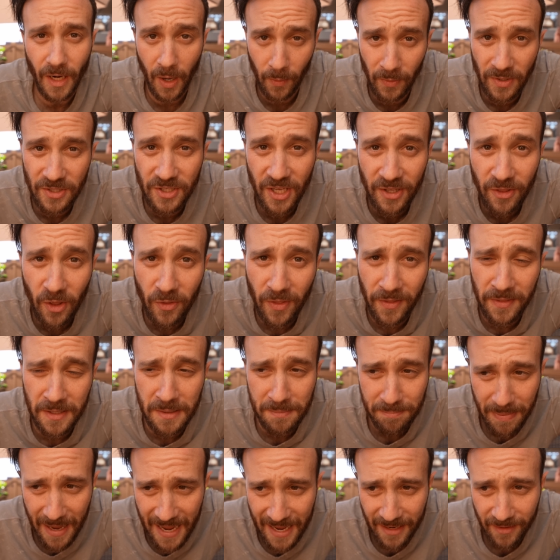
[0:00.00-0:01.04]
I will say though that the
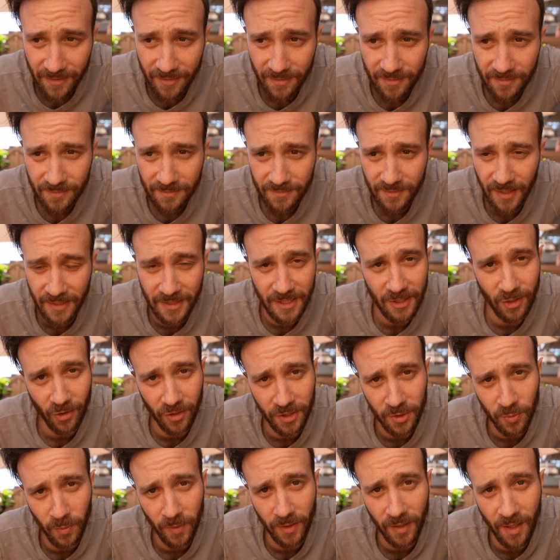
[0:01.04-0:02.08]
band that the
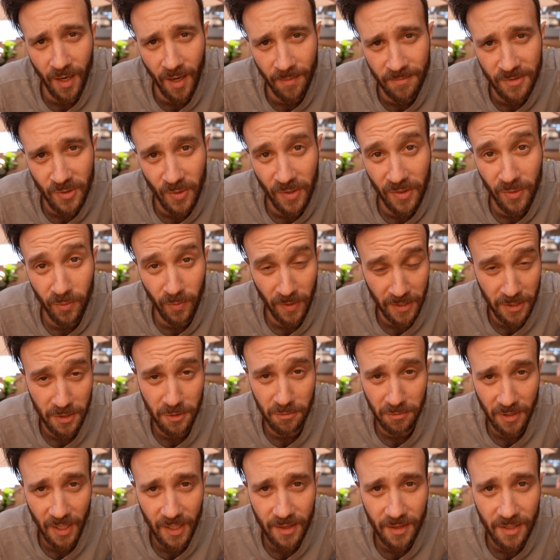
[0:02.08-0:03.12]
larger one comes with when you
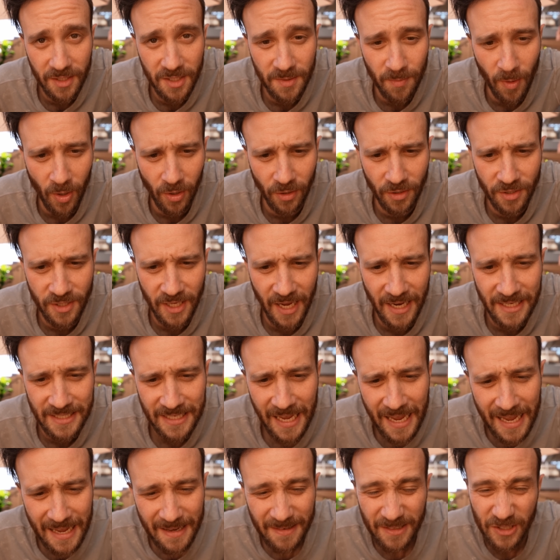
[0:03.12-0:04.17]
get the smaller size
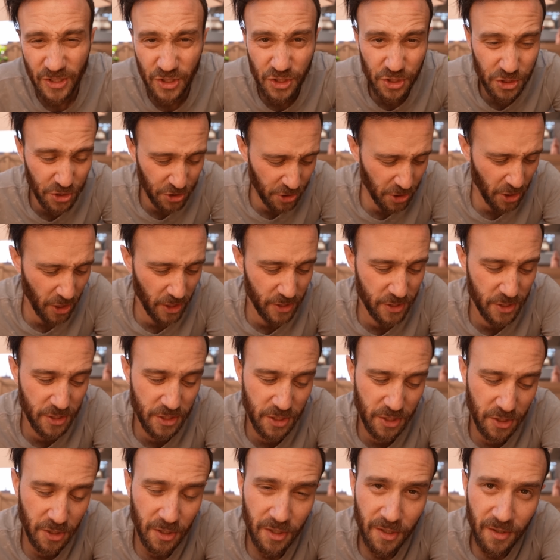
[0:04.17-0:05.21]

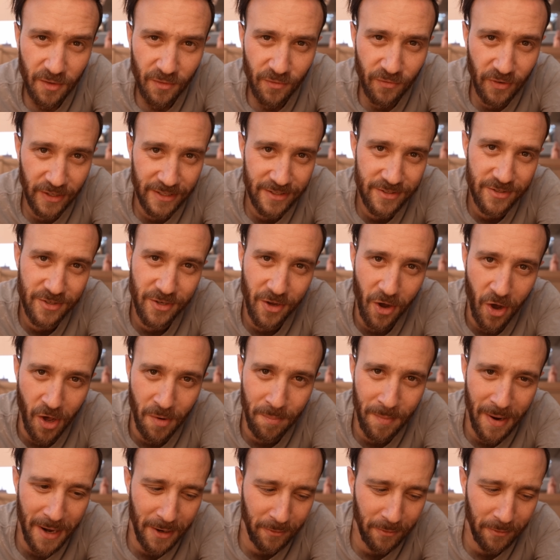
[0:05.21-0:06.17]
just fits on my